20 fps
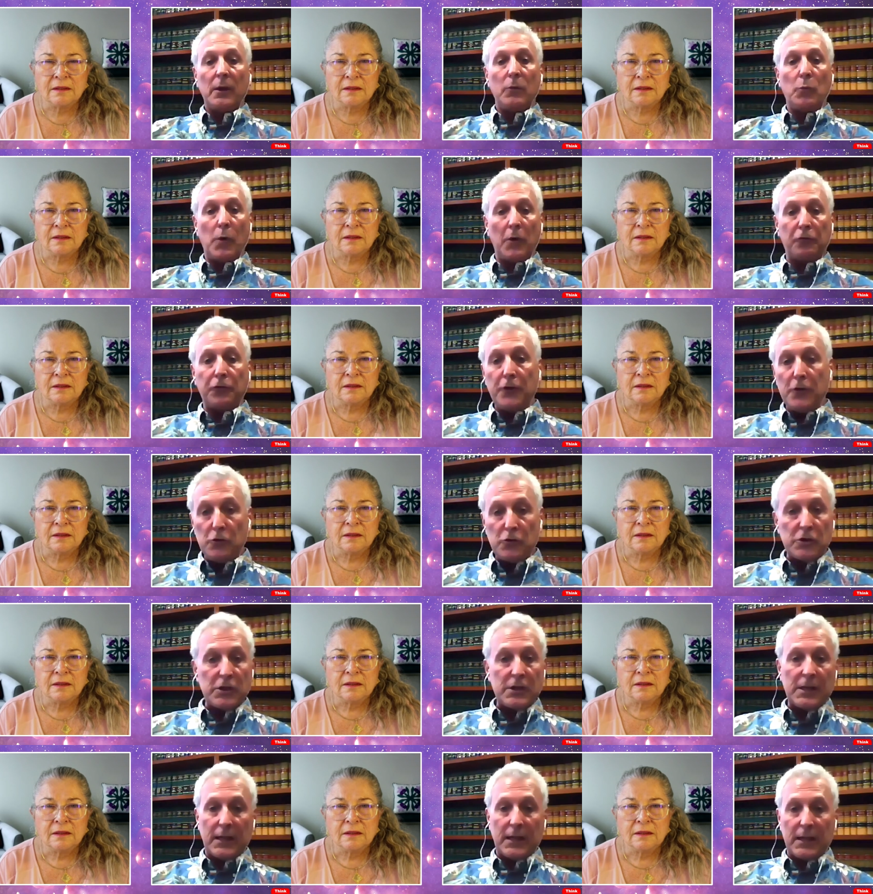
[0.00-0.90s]

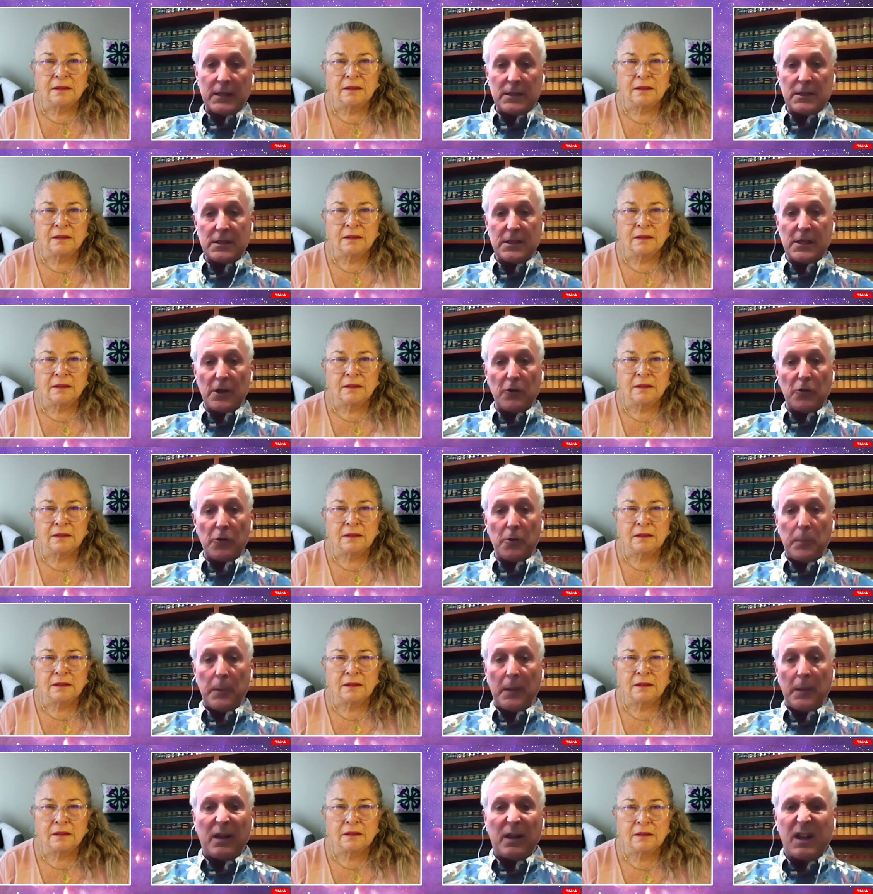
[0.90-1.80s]
Speaker 1: refused to consider the
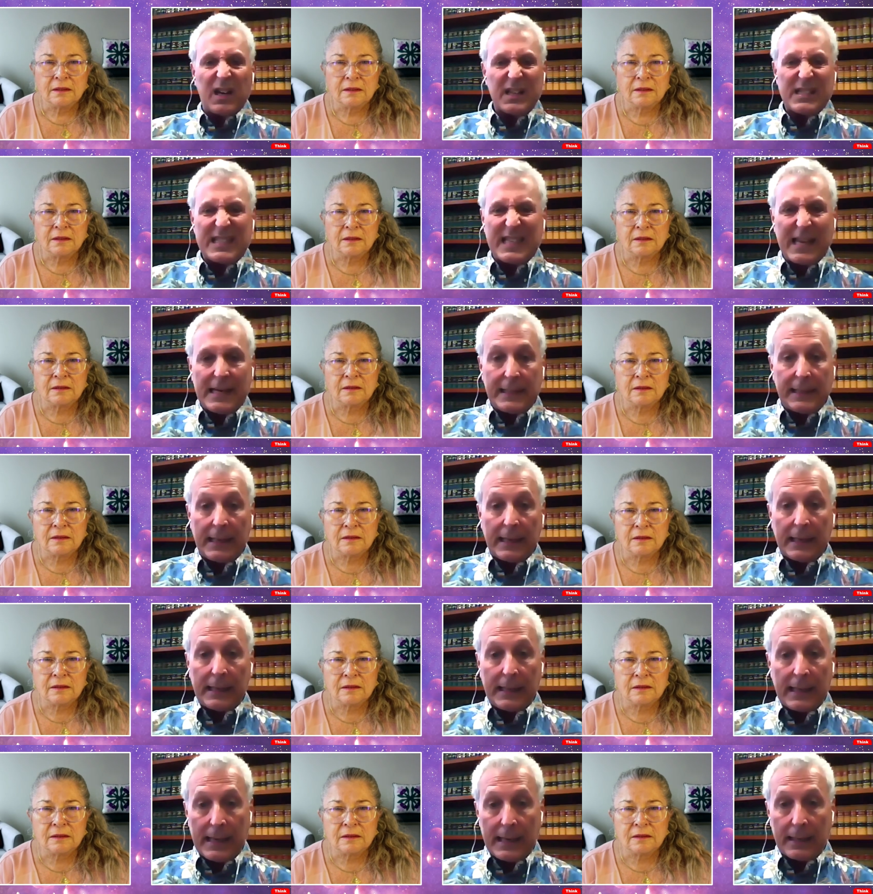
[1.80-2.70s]
bill because they
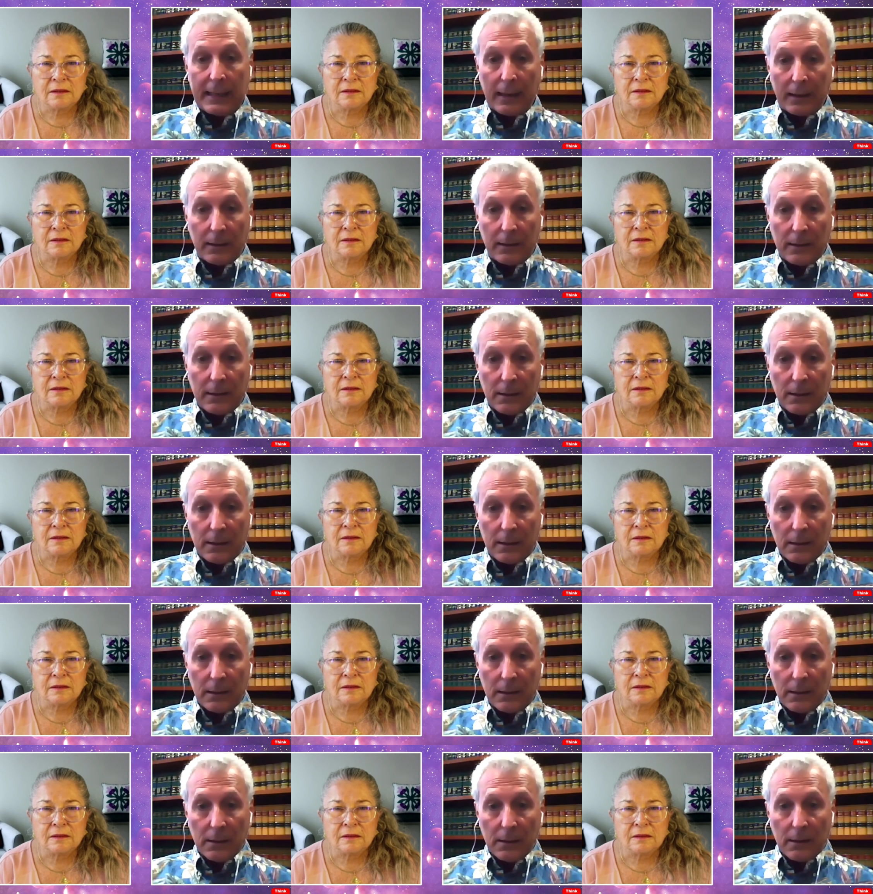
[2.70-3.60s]
didn't need it.
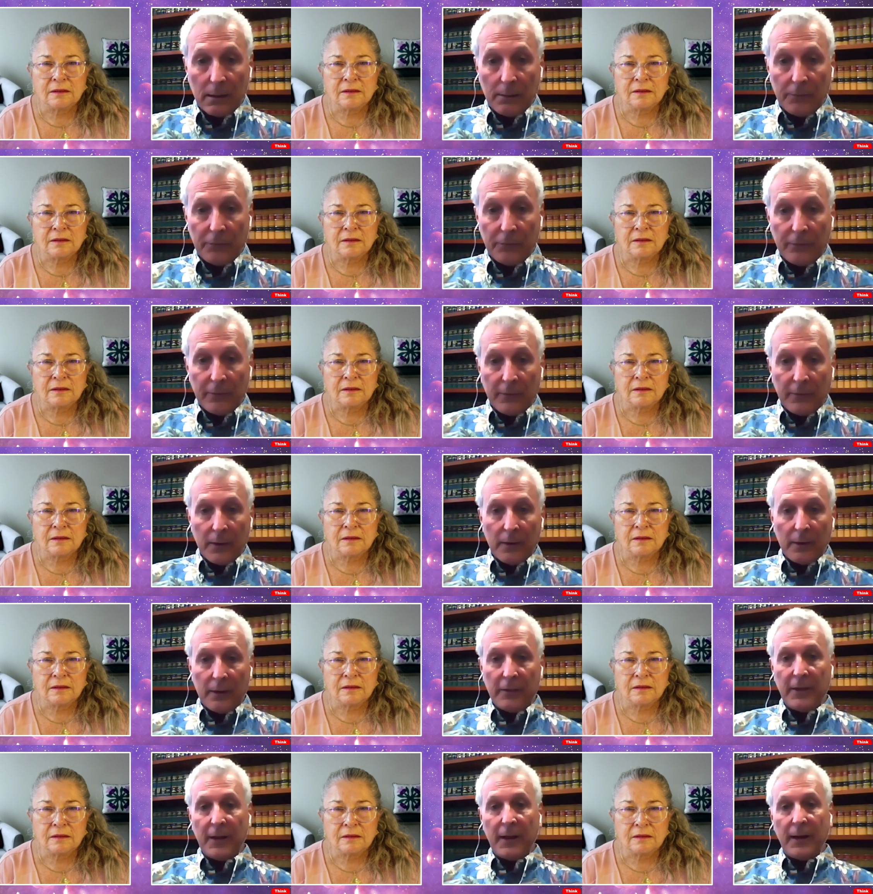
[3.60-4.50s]

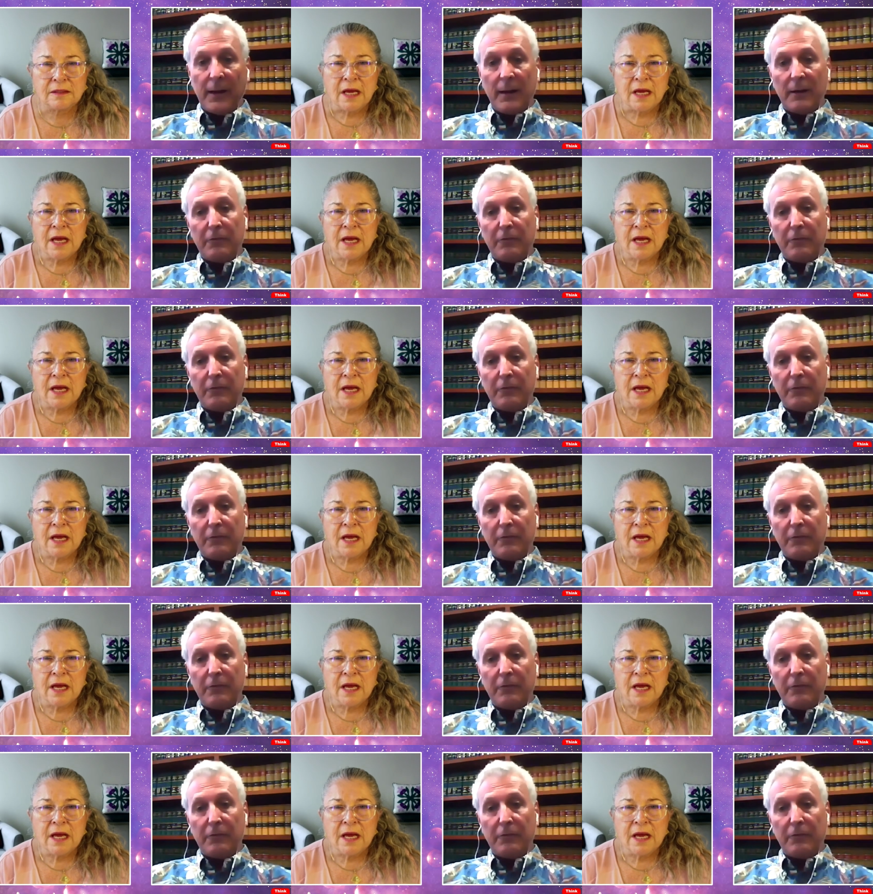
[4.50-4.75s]
The